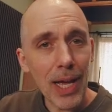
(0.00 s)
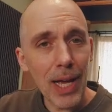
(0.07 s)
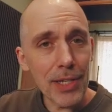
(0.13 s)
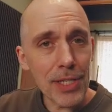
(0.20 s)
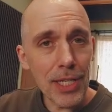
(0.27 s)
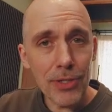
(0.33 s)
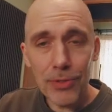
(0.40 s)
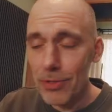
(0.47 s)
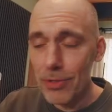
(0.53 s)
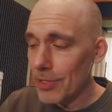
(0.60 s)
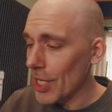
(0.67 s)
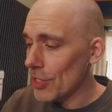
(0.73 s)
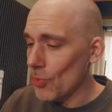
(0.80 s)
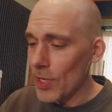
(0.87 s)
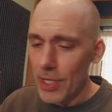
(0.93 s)
I see you
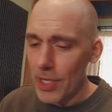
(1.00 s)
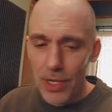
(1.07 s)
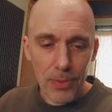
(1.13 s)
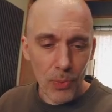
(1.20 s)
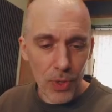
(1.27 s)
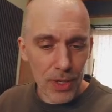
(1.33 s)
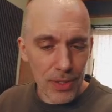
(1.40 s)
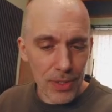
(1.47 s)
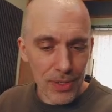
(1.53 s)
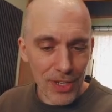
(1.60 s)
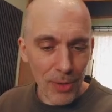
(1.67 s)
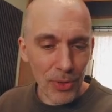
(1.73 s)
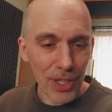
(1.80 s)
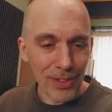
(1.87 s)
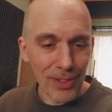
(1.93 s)
next week with
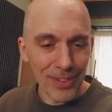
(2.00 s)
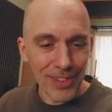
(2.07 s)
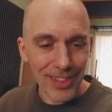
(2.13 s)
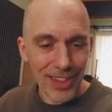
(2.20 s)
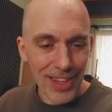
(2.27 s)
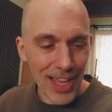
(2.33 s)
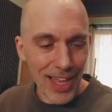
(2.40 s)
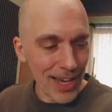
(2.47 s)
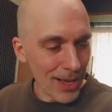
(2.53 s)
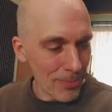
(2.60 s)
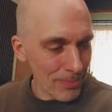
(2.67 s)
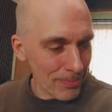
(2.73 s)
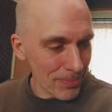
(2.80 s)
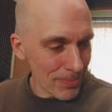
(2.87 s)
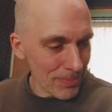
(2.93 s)
something that
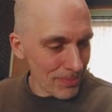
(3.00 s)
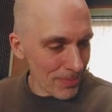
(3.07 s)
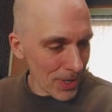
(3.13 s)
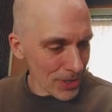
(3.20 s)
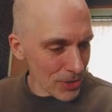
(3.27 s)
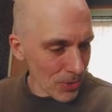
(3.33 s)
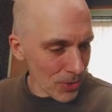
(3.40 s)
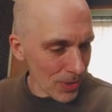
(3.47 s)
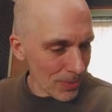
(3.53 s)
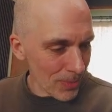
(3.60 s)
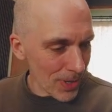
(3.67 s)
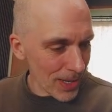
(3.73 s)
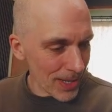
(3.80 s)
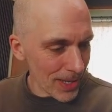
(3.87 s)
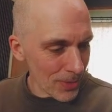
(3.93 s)
I'm not sure
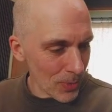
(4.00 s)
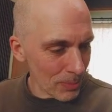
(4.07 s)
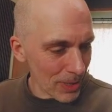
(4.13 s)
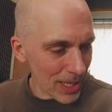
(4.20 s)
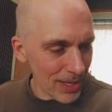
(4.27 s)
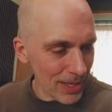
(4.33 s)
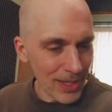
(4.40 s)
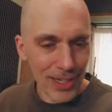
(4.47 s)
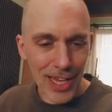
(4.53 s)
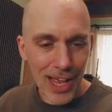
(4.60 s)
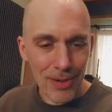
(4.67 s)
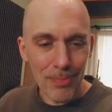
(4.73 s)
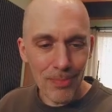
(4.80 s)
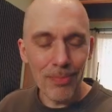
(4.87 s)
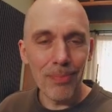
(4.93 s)
what it will be
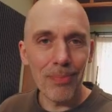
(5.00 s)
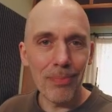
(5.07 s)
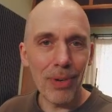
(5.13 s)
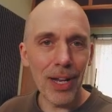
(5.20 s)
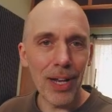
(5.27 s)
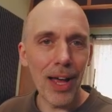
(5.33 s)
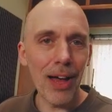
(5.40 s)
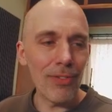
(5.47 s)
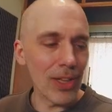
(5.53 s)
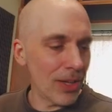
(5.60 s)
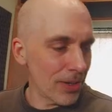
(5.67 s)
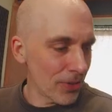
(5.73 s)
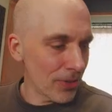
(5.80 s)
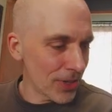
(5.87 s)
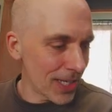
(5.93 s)
yet, but I have a
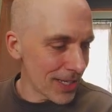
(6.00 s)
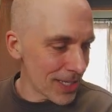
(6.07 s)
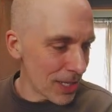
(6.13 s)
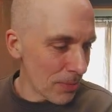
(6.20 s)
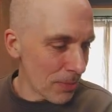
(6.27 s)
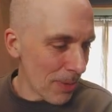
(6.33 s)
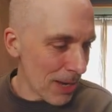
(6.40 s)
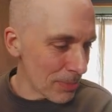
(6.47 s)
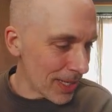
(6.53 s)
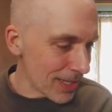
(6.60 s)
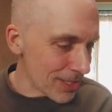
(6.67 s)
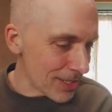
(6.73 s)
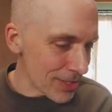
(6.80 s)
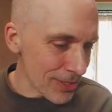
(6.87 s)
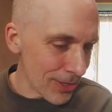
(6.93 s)
lot of things in the
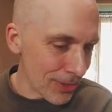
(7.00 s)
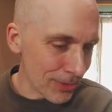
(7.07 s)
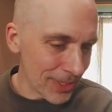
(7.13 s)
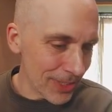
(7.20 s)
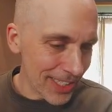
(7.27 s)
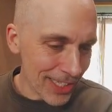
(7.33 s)
pipeline, so